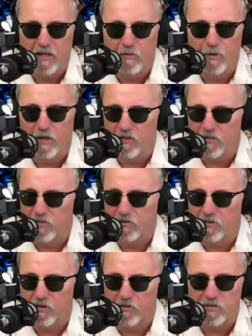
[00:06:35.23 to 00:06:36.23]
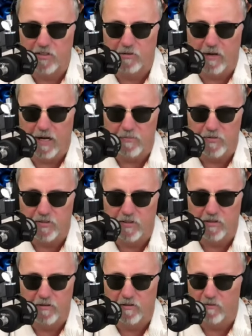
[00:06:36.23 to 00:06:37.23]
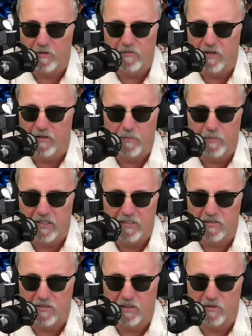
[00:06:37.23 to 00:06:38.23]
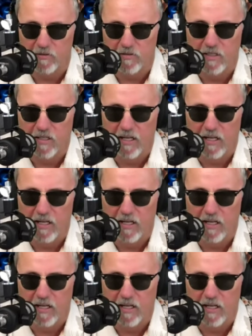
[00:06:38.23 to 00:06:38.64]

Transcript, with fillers: We are so close to the rapture. We've never been this close.